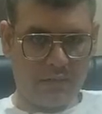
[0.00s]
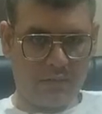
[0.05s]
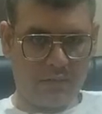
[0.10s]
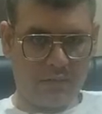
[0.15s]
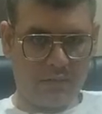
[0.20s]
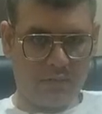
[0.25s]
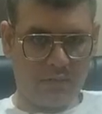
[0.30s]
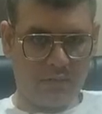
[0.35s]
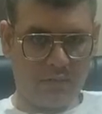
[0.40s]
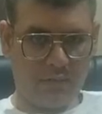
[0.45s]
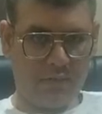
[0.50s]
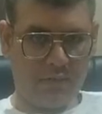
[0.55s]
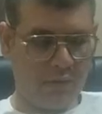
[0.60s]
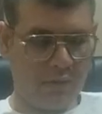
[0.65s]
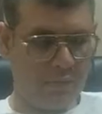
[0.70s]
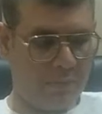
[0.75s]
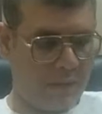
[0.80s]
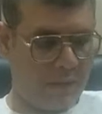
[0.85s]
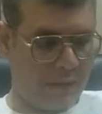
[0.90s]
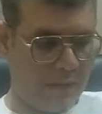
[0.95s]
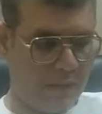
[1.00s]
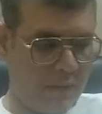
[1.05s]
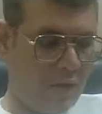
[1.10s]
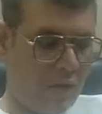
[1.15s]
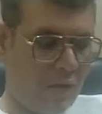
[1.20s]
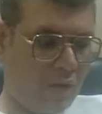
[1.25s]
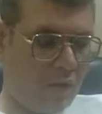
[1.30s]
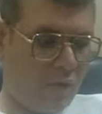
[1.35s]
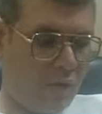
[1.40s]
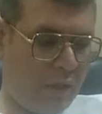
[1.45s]
What will you play?
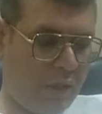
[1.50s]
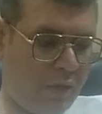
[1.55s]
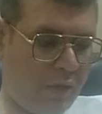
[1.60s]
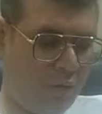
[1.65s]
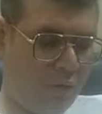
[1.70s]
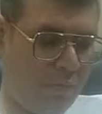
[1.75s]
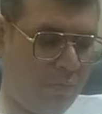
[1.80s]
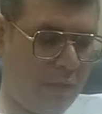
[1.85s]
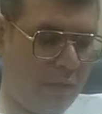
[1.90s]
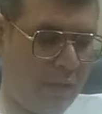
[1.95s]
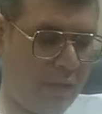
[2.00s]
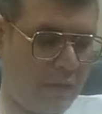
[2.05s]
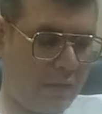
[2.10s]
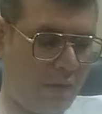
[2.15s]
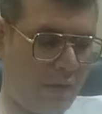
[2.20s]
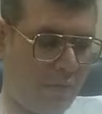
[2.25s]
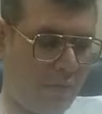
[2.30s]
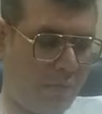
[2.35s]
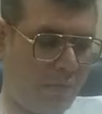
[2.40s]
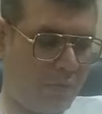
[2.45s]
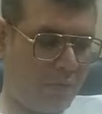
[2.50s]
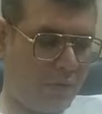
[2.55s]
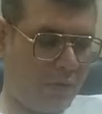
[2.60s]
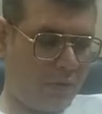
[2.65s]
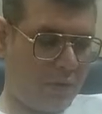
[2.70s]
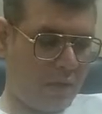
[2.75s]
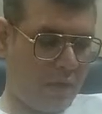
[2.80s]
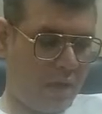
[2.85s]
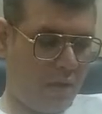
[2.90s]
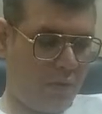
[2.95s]
You need to break the opposition.
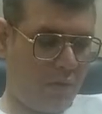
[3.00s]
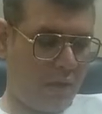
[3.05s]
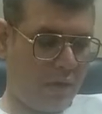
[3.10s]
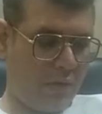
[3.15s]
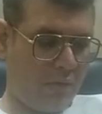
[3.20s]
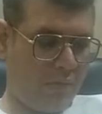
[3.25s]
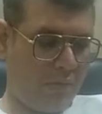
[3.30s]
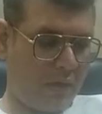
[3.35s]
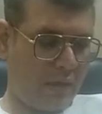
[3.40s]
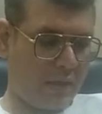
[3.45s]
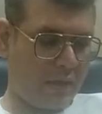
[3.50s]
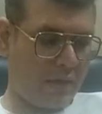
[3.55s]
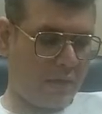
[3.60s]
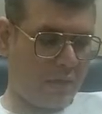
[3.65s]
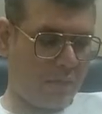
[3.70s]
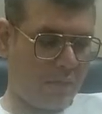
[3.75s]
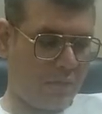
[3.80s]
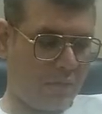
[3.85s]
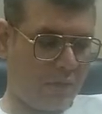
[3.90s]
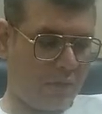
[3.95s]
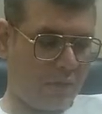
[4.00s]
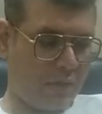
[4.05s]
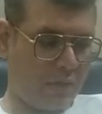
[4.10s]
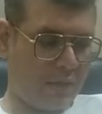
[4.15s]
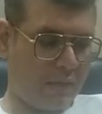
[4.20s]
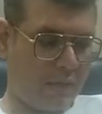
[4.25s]
How can you break the opposition?